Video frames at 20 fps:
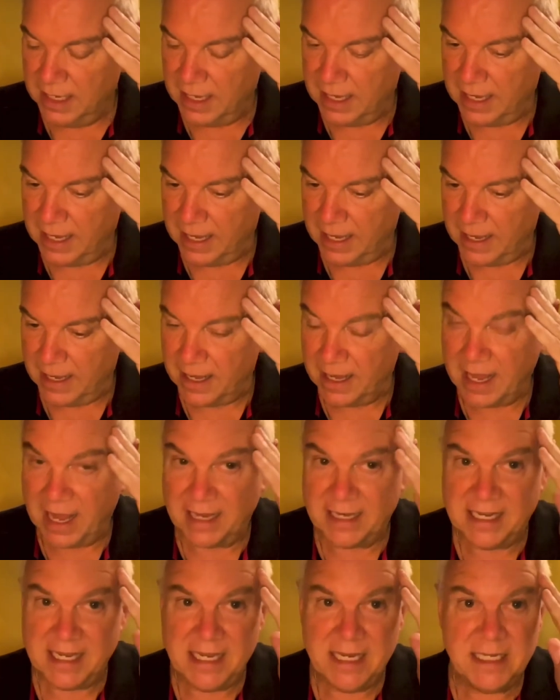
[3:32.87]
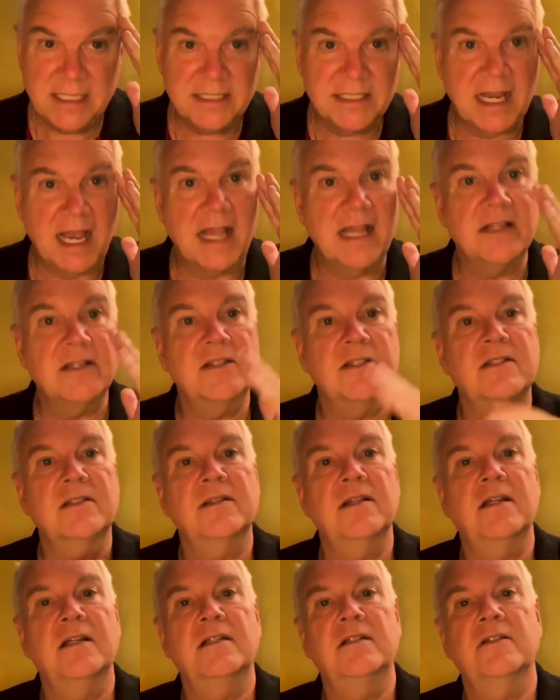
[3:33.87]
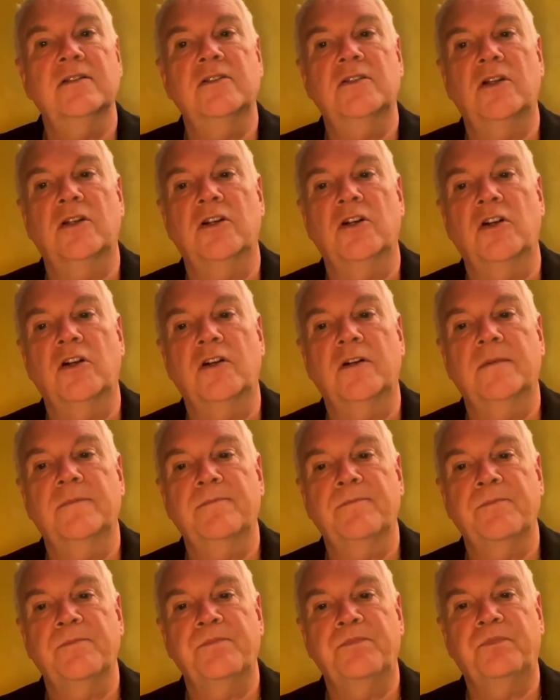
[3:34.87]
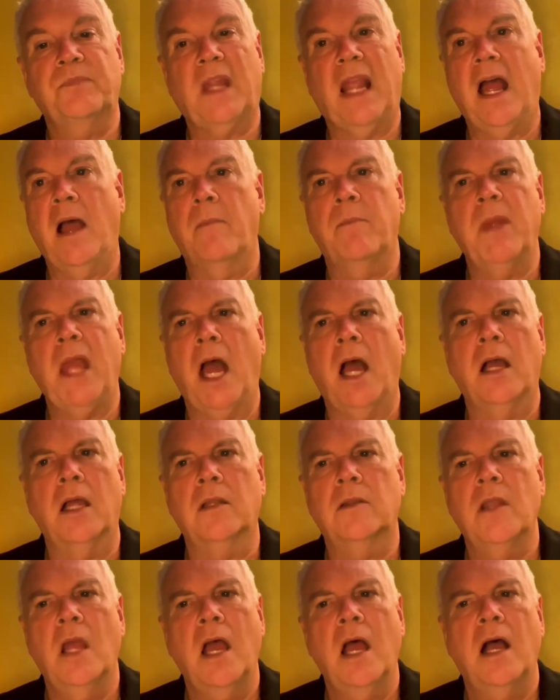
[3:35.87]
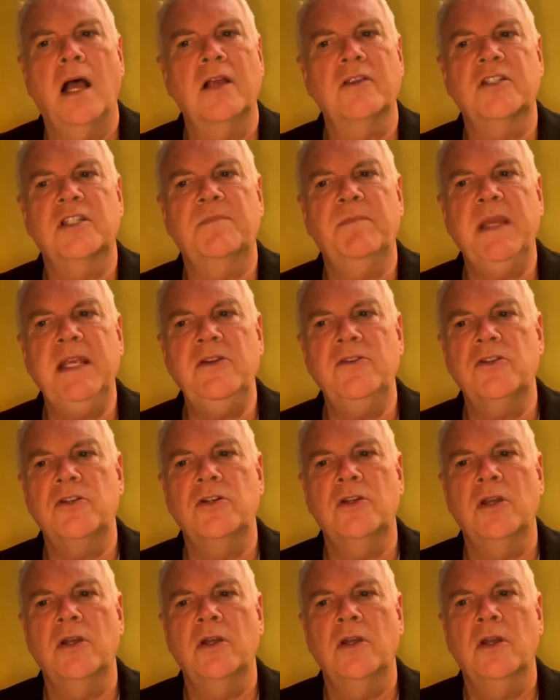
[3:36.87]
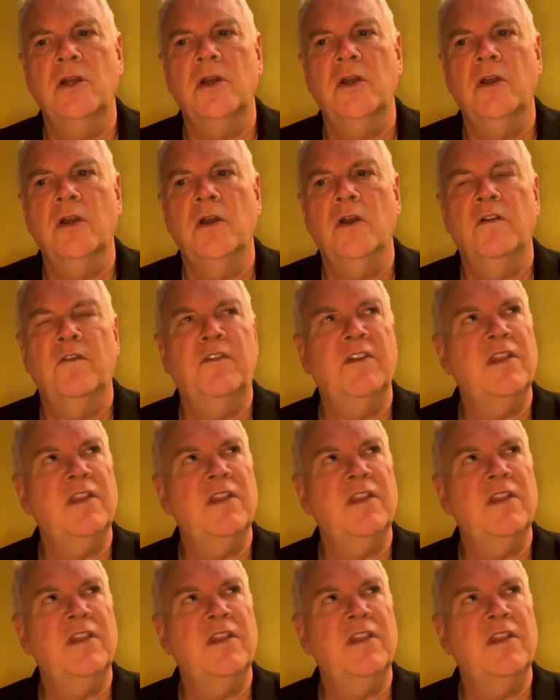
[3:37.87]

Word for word: And he says to her a speech for